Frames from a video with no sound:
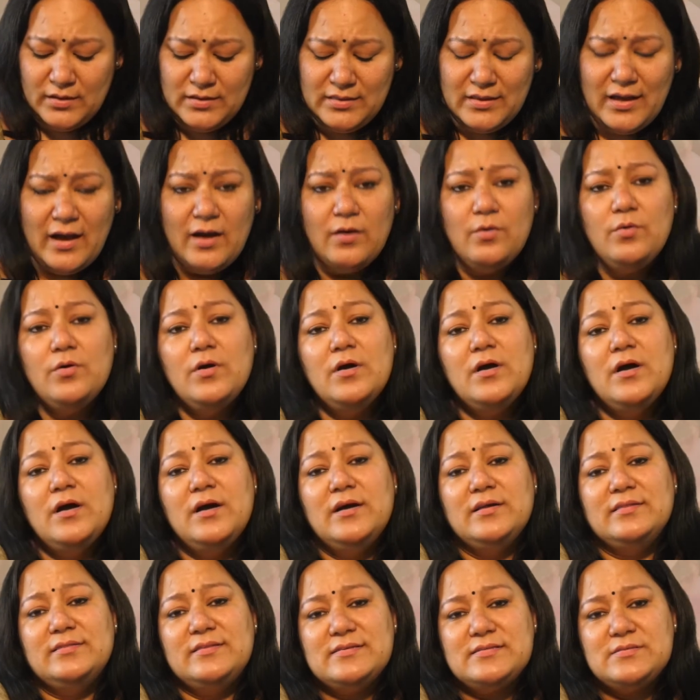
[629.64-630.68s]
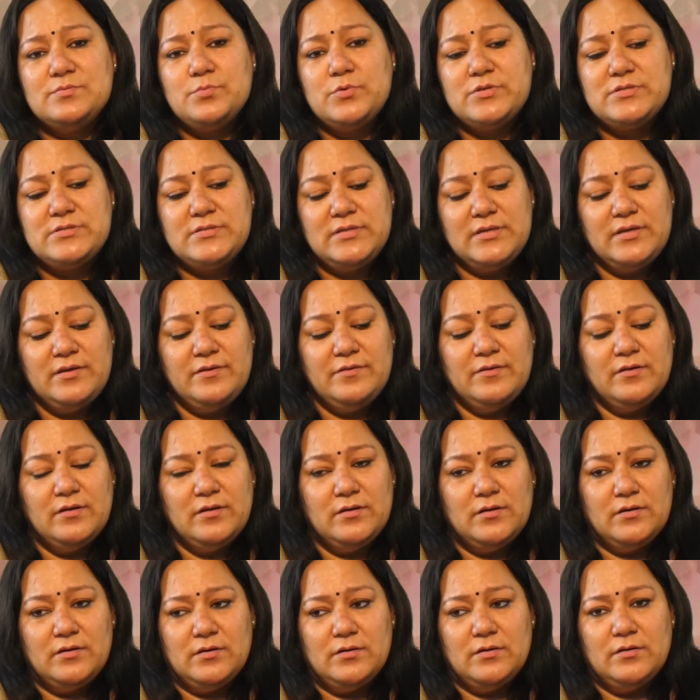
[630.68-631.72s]
now this was the
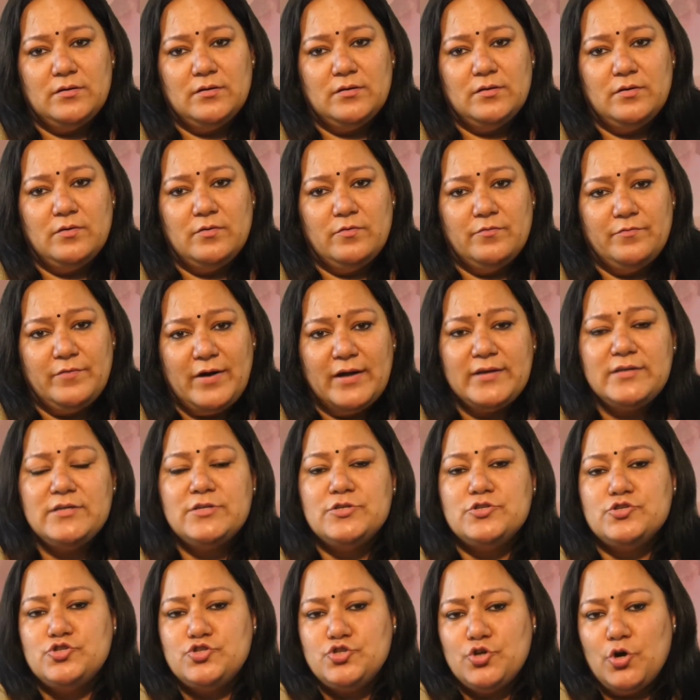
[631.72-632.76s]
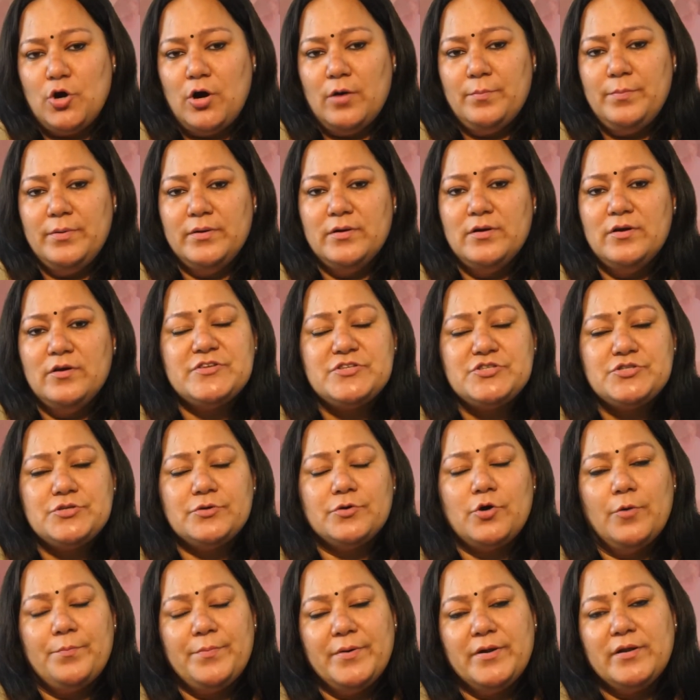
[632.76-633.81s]
uh, one job which
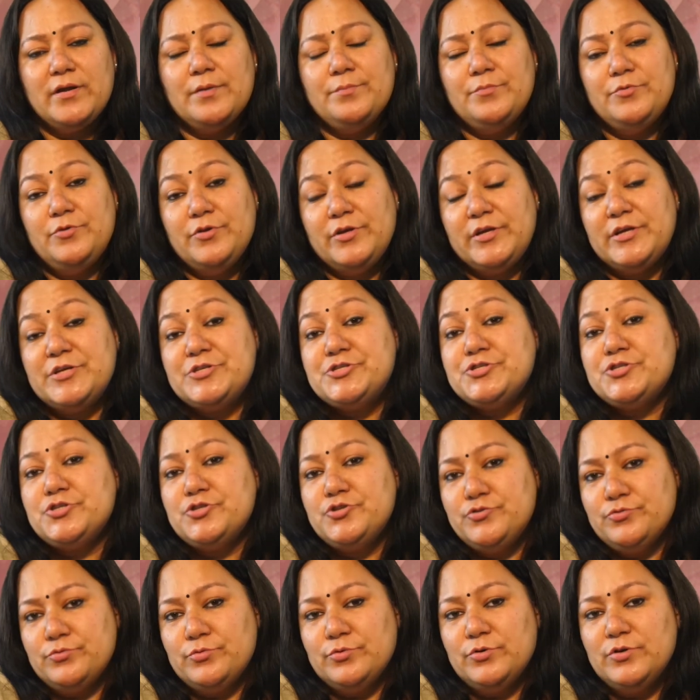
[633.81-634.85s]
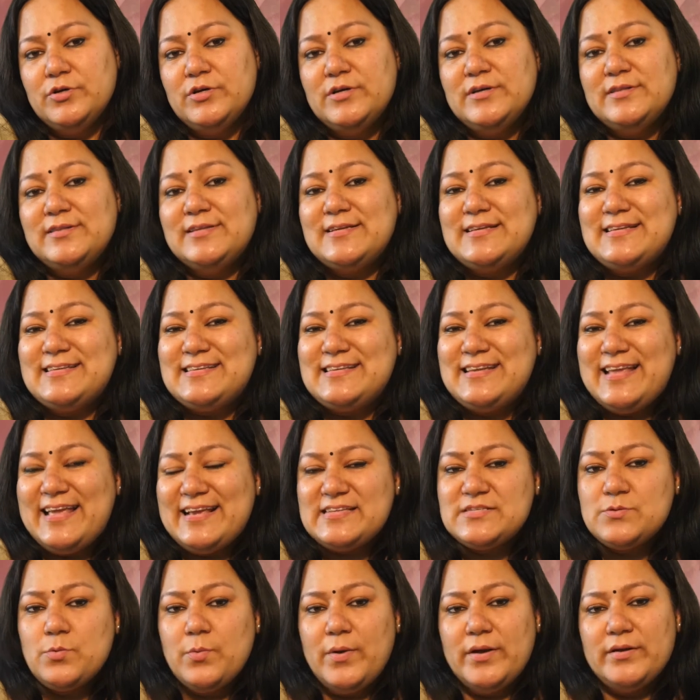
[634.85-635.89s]
corporate communication do the
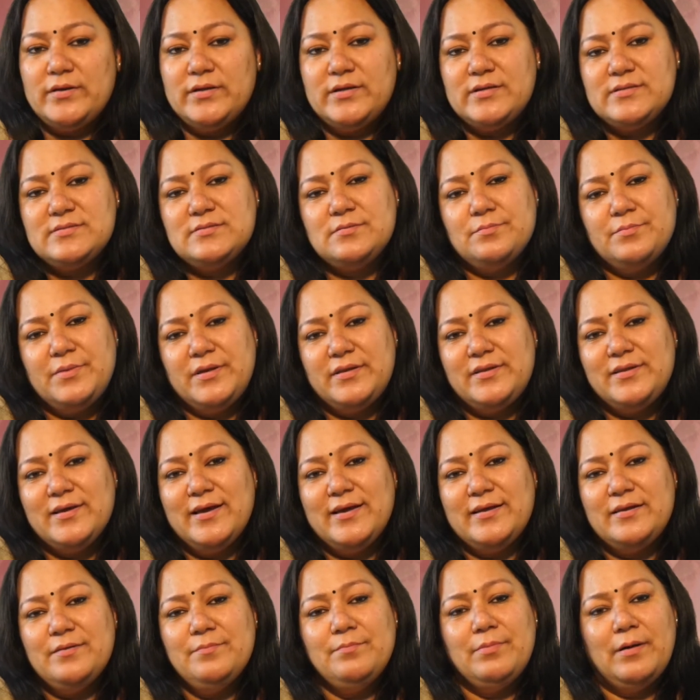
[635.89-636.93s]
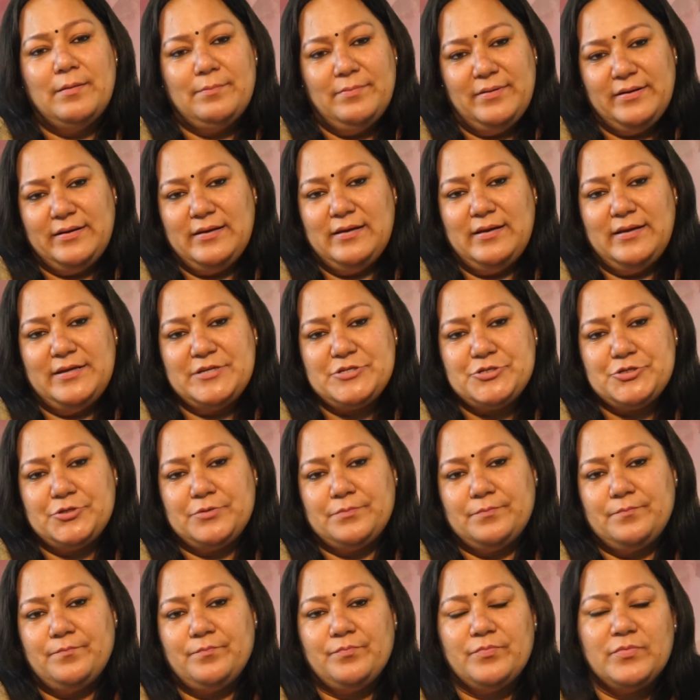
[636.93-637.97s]
next one is media and public relation